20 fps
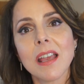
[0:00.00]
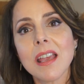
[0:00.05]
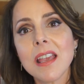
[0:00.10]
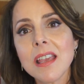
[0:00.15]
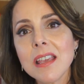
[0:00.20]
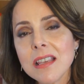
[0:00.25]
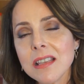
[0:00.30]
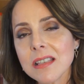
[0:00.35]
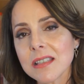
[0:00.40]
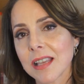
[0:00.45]

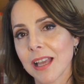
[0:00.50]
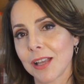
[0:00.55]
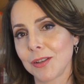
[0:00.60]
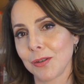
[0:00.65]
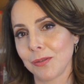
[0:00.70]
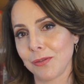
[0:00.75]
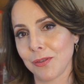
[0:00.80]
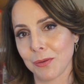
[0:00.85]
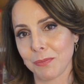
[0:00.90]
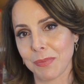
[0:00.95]
inside
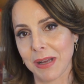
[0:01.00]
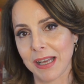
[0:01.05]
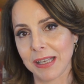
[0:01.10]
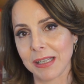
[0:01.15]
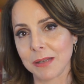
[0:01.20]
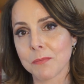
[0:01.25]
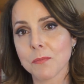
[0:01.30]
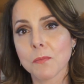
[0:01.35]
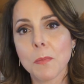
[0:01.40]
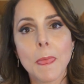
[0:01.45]
of your
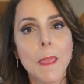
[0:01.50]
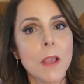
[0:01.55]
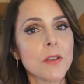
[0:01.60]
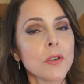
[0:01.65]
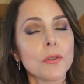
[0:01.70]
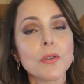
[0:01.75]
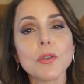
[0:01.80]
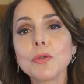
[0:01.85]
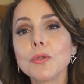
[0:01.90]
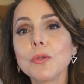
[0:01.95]
body.
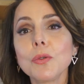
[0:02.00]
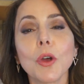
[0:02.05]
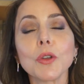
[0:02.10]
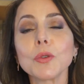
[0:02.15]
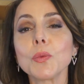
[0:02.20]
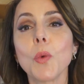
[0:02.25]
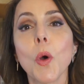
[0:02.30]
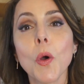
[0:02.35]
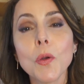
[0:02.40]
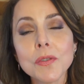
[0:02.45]
So you do
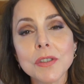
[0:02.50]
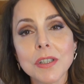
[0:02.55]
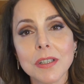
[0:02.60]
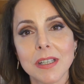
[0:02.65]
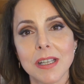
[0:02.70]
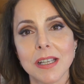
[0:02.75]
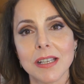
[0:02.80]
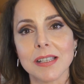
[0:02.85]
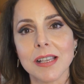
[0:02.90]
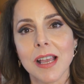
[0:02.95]
not want
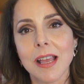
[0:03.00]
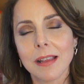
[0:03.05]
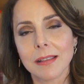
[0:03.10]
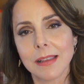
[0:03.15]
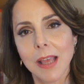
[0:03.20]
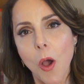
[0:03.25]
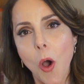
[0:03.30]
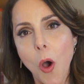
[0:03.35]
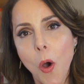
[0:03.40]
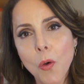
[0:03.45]
this.
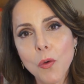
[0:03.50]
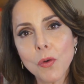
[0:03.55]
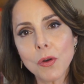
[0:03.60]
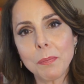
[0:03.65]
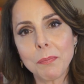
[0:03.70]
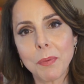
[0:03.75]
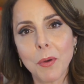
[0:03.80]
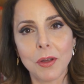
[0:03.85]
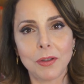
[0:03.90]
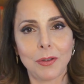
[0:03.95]
The whole
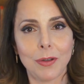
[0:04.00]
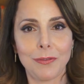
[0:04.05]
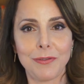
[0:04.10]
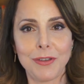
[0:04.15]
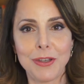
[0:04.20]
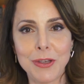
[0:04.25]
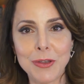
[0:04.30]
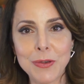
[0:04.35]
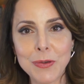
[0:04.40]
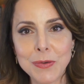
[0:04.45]
point of
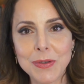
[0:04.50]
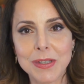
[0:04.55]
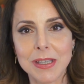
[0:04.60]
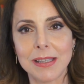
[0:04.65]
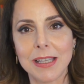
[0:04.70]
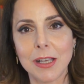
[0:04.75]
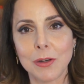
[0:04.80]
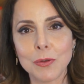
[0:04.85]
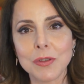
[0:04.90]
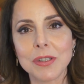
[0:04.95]

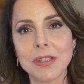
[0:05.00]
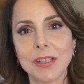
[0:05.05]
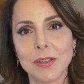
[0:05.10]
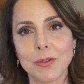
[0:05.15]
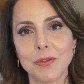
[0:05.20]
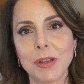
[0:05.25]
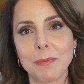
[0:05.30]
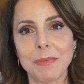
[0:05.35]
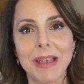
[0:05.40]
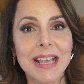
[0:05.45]
using the lucid
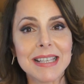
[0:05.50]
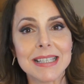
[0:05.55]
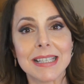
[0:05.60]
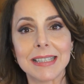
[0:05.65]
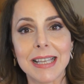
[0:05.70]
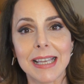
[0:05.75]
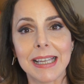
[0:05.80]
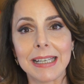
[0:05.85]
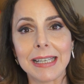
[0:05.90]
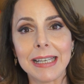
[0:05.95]
dream as a
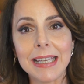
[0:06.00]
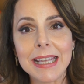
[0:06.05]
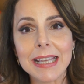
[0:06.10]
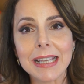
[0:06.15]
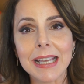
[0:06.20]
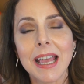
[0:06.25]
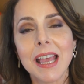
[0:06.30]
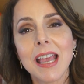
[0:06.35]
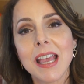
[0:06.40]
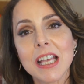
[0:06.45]

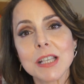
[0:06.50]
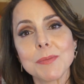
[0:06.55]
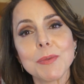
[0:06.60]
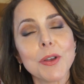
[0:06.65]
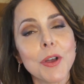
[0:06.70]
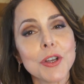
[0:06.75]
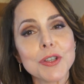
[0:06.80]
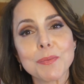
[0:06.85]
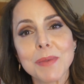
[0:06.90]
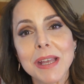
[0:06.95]
technique is
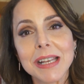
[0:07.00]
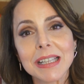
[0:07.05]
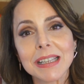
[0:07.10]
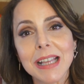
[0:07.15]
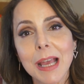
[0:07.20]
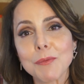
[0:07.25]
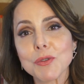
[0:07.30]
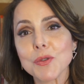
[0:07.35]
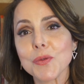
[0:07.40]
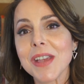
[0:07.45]
because many
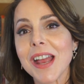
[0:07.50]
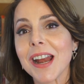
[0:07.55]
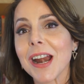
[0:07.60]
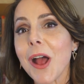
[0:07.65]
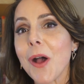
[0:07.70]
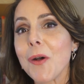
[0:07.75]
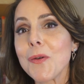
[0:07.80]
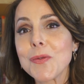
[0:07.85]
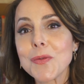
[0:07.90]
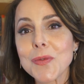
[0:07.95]
times we are
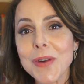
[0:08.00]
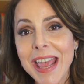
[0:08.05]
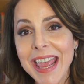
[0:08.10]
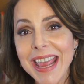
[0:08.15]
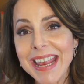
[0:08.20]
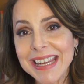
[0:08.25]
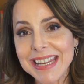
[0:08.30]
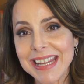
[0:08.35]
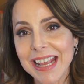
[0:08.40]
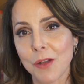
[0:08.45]

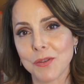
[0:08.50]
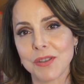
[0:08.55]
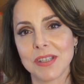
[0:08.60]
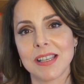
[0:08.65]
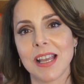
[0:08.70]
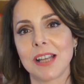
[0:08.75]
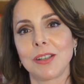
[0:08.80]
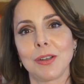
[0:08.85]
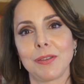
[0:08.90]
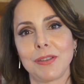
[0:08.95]
already
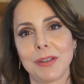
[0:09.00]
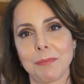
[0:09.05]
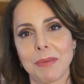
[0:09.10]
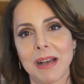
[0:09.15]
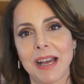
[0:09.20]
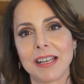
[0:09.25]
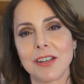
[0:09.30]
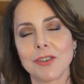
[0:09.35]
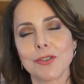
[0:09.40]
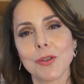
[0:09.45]
outside of the
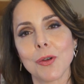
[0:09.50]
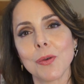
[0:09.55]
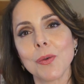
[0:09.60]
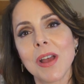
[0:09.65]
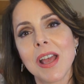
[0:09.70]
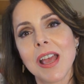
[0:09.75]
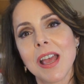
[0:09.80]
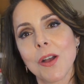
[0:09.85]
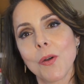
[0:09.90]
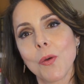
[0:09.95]
body. So
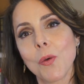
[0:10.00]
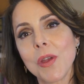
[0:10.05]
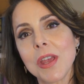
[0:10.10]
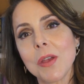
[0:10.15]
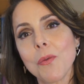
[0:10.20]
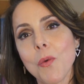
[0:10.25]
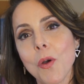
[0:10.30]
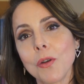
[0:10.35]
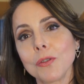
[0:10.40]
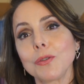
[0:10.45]
we
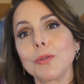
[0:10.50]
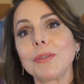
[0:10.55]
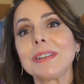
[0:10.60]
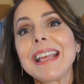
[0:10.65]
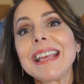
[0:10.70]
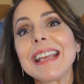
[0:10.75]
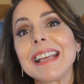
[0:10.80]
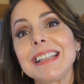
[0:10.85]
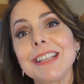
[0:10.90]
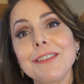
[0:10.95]
want to
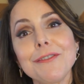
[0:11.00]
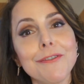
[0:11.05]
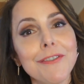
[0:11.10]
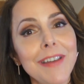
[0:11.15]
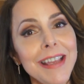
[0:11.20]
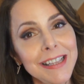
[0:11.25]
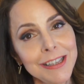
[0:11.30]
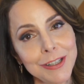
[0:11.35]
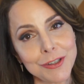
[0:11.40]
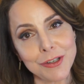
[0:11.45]
take
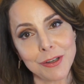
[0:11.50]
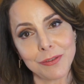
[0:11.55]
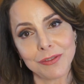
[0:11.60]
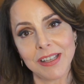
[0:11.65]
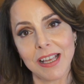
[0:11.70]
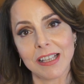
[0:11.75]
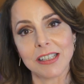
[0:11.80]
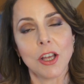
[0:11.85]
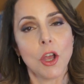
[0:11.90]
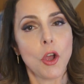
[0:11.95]
advantage of
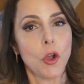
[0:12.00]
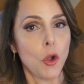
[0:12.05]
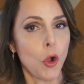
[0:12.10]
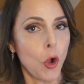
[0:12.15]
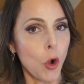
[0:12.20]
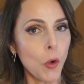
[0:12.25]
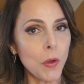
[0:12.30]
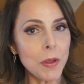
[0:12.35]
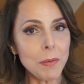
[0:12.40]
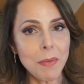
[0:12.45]
that.
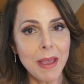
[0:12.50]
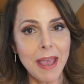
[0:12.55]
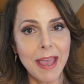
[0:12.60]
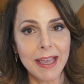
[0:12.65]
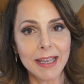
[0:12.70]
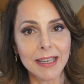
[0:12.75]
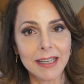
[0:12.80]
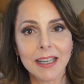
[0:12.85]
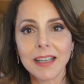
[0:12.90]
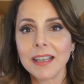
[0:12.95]
Going
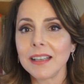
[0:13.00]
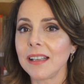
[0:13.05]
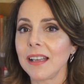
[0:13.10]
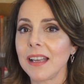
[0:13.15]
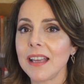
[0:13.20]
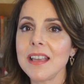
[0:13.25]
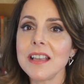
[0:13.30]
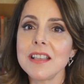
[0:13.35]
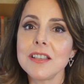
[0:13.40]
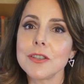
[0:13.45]
back,
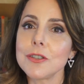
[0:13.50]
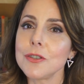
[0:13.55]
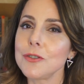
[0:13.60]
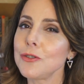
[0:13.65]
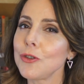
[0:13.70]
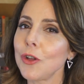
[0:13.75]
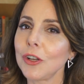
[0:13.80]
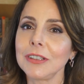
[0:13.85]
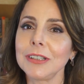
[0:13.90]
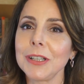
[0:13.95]
it's
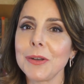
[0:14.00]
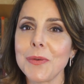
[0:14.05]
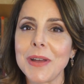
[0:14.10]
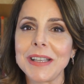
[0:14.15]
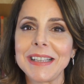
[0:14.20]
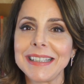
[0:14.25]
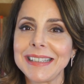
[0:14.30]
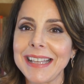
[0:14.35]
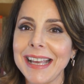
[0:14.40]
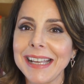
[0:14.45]
not the
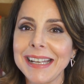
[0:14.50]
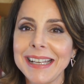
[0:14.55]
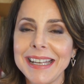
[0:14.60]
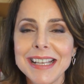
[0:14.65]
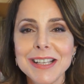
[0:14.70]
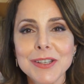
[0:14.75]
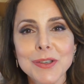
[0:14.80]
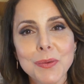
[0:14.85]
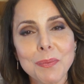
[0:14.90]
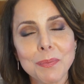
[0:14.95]
way the
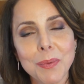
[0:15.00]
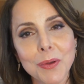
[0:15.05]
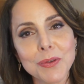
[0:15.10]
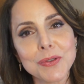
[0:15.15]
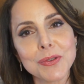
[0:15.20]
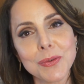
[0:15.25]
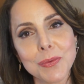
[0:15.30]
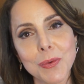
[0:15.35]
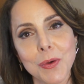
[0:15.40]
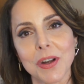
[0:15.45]
technique is
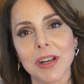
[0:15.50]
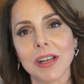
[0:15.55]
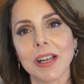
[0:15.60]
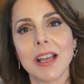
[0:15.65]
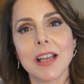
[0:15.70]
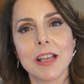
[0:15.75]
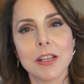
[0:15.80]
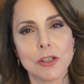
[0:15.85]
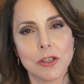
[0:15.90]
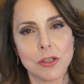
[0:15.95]
supposed to work.
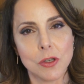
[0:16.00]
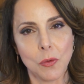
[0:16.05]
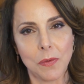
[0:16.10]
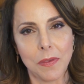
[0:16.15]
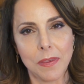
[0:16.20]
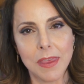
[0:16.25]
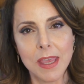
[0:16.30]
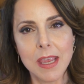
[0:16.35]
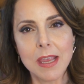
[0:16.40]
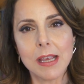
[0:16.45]
So
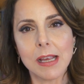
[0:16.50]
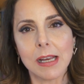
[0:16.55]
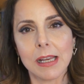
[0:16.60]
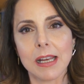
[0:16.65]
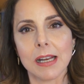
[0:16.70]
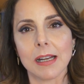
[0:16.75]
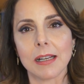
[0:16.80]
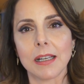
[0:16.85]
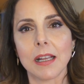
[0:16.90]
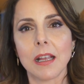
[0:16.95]
think
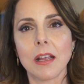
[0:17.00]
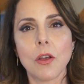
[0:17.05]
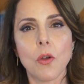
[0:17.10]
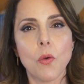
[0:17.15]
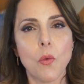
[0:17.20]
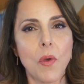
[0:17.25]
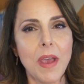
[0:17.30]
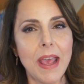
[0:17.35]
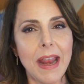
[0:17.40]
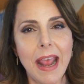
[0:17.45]
clearly.
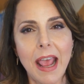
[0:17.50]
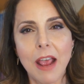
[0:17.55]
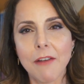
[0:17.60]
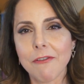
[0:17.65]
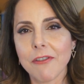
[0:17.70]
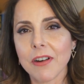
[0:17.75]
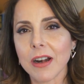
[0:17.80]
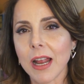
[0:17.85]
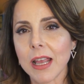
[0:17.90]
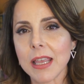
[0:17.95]

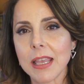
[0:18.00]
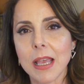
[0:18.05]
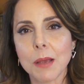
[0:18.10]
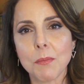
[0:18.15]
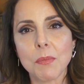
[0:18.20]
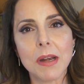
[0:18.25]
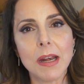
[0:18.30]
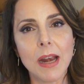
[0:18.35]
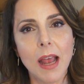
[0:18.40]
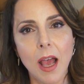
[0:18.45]
Wherever I
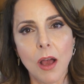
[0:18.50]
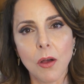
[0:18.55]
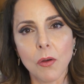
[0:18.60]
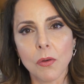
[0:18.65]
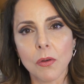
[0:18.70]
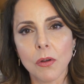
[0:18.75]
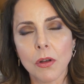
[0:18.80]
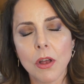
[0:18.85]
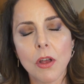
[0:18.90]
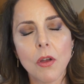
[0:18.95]
am
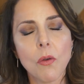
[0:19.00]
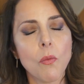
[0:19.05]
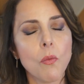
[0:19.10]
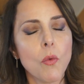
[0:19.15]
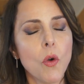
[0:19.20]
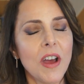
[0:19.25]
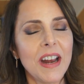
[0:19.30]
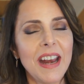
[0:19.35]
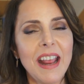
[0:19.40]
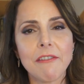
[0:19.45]
now,
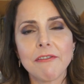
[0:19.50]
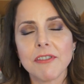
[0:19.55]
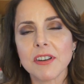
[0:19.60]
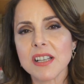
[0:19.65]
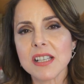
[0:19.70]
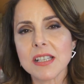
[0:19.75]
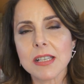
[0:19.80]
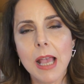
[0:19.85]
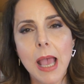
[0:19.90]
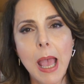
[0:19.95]
whatever
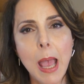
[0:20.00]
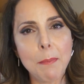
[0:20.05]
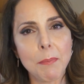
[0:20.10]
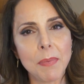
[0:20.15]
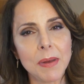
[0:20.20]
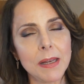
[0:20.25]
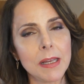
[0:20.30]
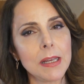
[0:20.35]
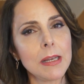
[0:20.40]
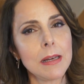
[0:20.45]
is
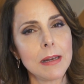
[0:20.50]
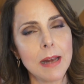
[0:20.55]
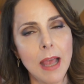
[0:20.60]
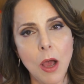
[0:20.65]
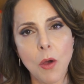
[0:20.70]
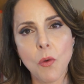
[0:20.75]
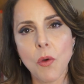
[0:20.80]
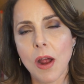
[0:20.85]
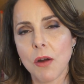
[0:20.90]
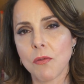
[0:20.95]
happening
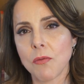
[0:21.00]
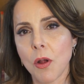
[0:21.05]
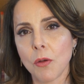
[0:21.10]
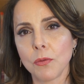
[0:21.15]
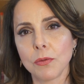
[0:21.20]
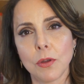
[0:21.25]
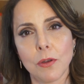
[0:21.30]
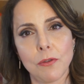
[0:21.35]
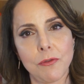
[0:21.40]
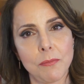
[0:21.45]
now
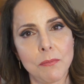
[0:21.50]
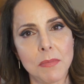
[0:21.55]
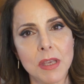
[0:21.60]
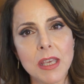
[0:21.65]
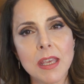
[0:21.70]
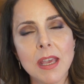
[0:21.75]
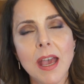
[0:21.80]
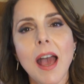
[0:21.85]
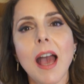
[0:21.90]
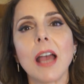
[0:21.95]
around of
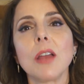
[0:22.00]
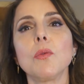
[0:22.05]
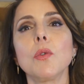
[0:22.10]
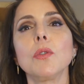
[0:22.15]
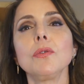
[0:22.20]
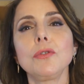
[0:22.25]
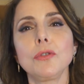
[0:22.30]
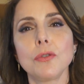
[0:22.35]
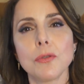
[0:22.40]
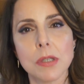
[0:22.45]
me, I
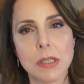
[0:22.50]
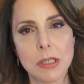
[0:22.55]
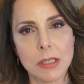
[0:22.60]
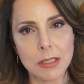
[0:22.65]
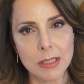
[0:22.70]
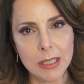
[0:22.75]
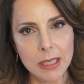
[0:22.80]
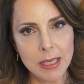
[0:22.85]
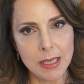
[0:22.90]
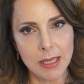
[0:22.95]
want to
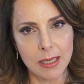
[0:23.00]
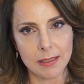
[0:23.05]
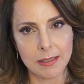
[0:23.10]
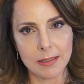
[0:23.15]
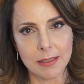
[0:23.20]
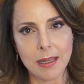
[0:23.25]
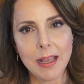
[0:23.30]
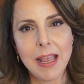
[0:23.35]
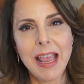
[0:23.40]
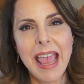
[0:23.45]
see
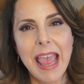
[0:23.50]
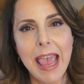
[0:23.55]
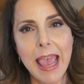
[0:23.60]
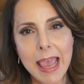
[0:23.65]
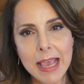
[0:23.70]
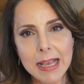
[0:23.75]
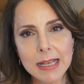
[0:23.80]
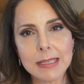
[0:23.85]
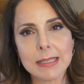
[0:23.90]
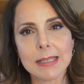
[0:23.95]
it
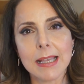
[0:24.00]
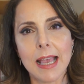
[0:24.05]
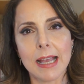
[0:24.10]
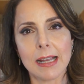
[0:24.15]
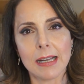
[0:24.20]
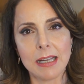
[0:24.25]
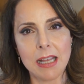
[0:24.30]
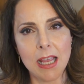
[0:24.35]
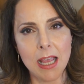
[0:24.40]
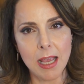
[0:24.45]

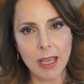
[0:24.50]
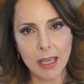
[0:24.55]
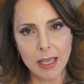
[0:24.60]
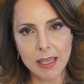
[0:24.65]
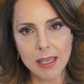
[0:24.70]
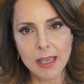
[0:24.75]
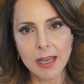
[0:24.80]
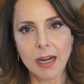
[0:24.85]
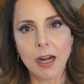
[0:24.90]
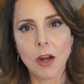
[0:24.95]
exactly
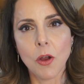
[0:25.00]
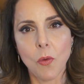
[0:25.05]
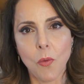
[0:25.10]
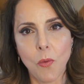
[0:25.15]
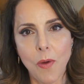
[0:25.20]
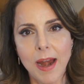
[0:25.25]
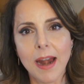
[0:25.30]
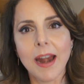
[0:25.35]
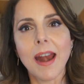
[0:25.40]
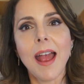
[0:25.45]
here
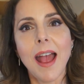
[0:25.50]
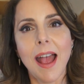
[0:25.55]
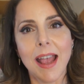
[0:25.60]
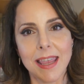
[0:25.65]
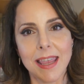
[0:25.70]
where I